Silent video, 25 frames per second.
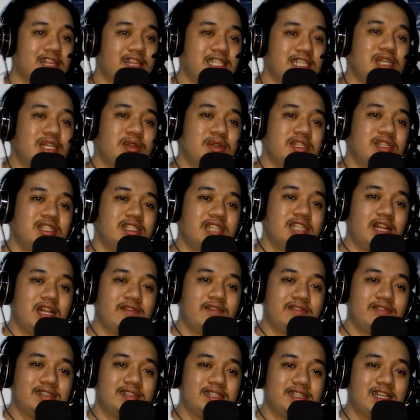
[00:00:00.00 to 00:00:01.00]
the sound itself
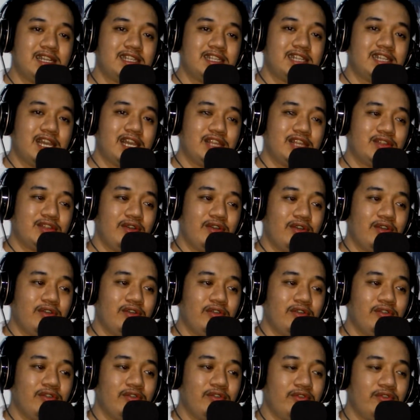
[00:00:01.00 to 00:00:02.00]
is not kind
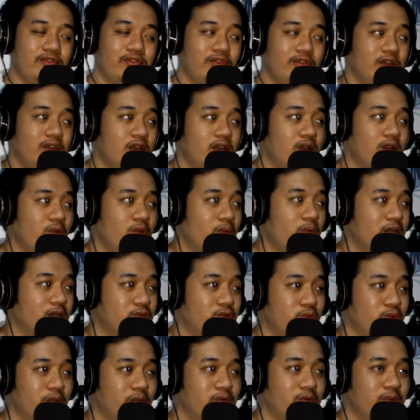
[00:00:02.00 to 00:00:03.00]
of what
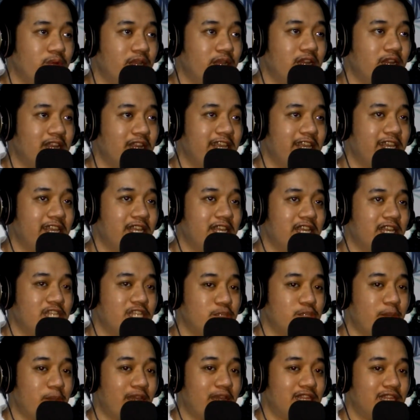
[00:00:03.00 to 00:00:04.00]
we really
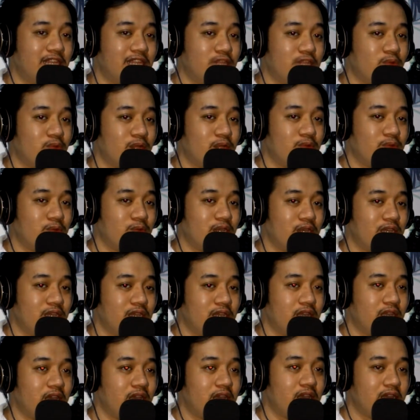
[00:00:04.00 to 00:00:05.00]
expected when
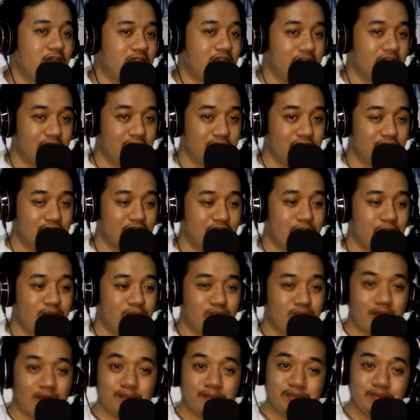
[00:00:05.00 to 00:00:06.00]
we hear some
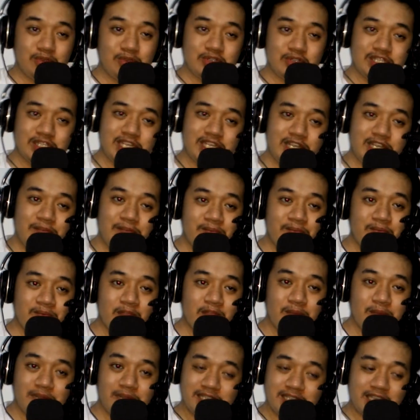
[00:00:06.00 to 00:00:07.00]
rap music.
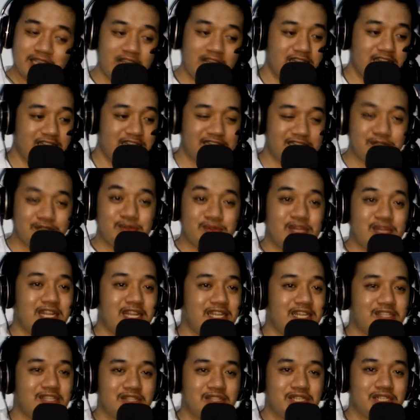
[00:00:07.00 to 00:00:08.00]
But yeah, this is really
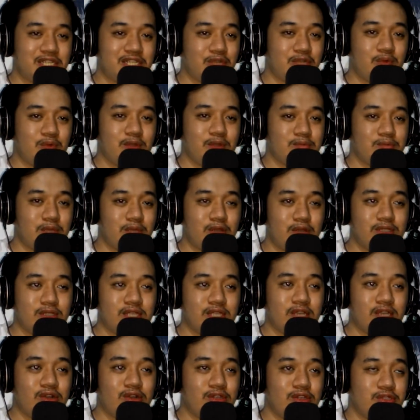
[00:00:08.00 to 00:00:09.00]
interesting one, because I
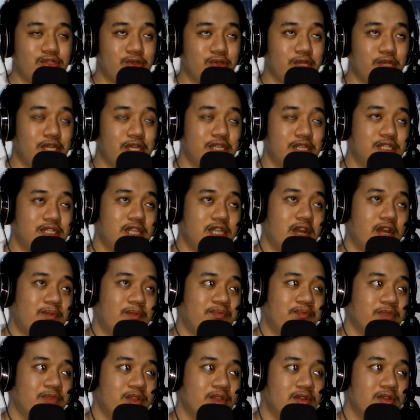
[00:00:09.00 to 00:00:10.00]
also heard some
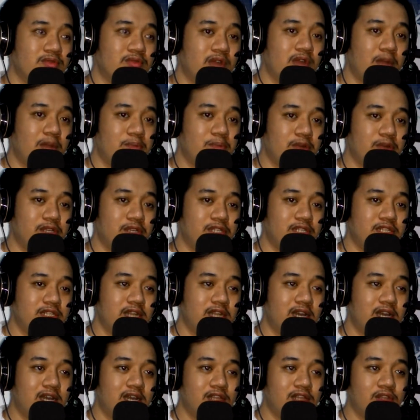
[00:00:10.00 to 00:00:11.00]
rappers
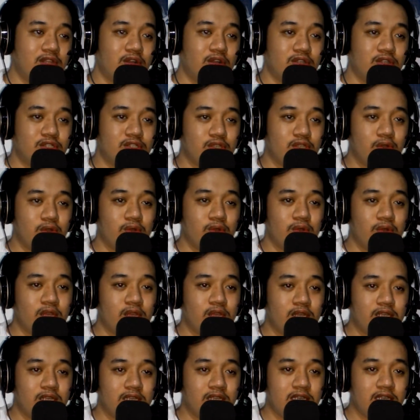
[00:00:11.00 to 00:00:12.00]
that also
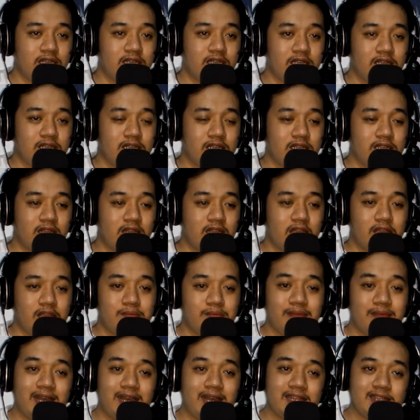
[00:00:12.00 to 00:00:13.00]
in a
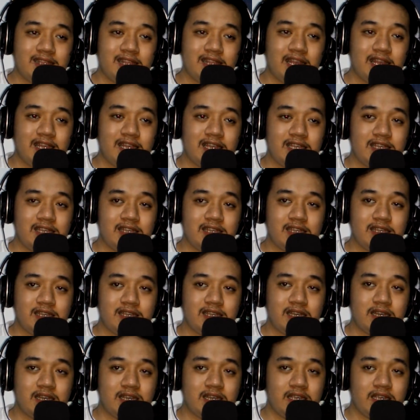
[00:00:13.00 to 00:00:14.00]
band, like
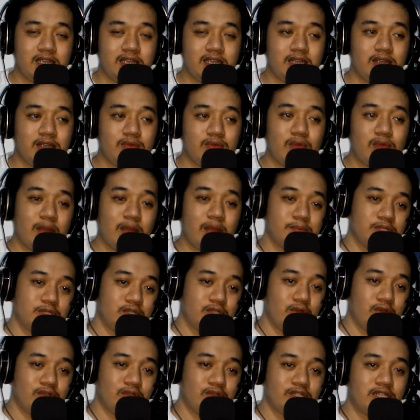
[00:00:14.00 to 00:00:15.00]
a rap
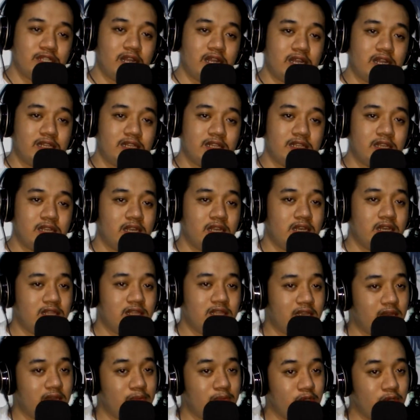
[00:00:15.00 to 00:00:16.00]
songs that
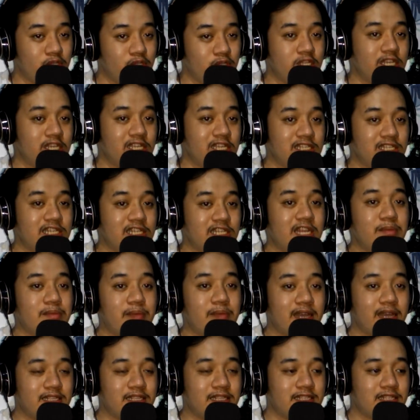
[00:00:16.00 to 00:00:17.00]
the music is in a
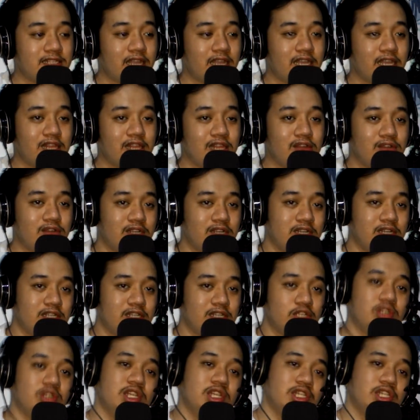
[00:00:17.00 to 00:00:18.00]
band style or in a
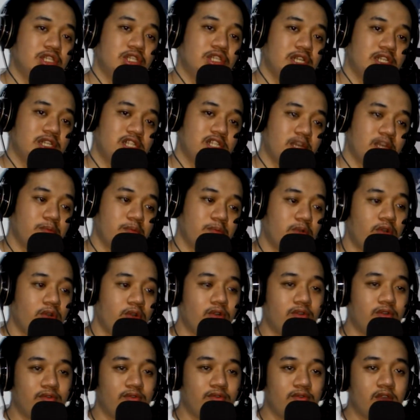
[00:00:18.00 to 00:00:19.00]
traditional type
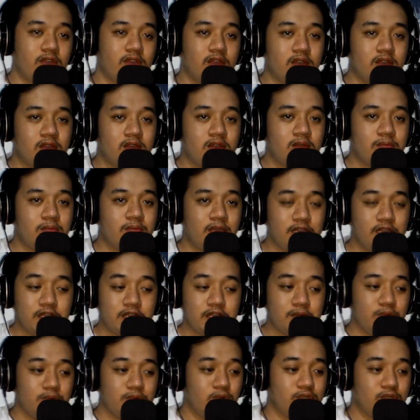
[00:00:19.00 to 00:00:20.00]
of making
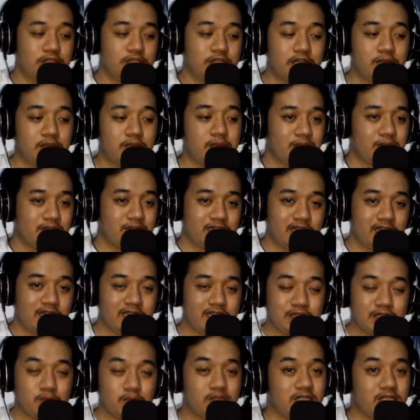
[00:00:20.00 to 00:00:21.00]
music. But yeah,
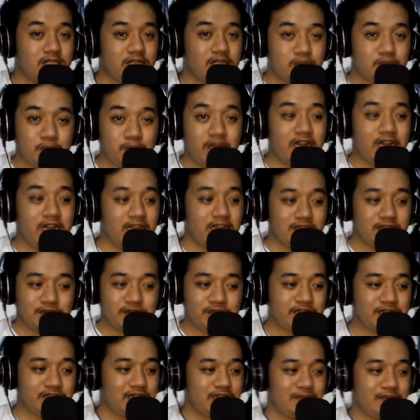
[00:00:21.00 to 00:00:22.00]
this was just really
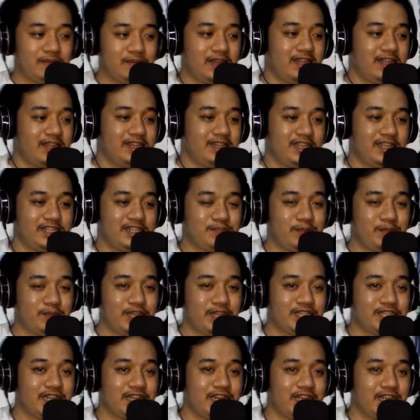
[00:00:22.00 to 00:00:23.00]
interesting, man,
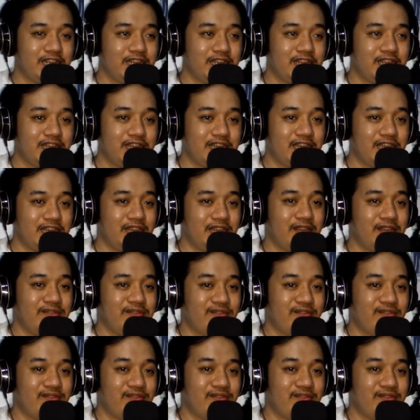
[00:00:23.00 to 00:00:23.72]
especially the